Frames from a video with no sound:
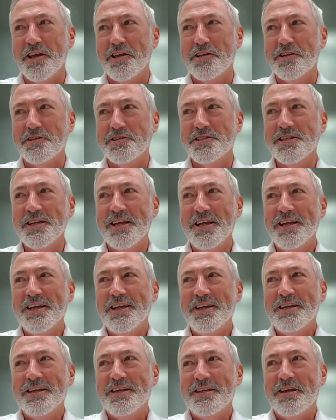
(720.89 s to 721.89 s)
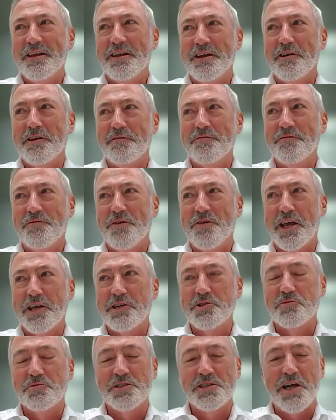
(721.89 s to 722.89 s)
is,
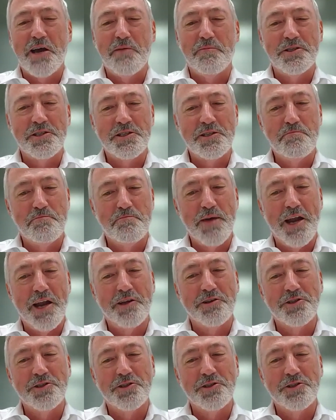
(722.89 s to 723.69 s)
financial statements and balance